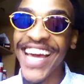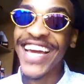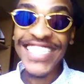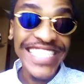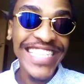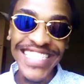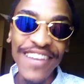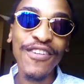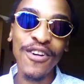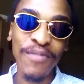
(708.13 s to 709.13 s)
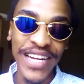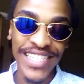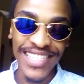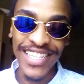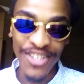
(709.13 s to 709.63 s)
It's difficult, but
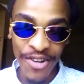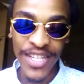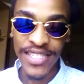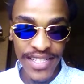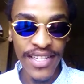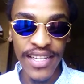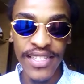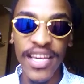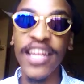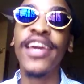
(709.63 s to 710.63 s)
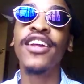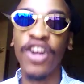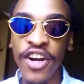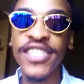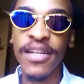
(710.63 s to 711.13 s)
it's, you know, it
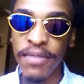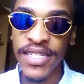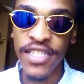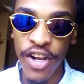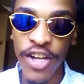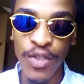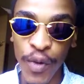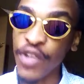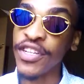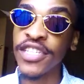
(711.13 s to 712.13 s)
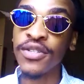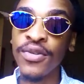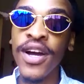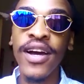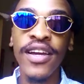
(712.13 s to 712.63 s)
occurs in business a lot where you need
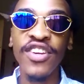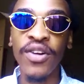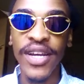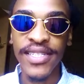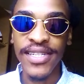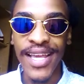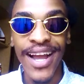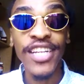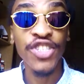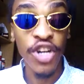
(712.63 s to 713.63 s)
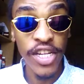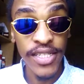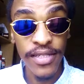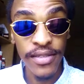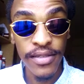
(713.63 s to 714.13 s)
to, you know, as they say, cut your
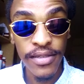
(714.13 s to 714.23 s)
losses.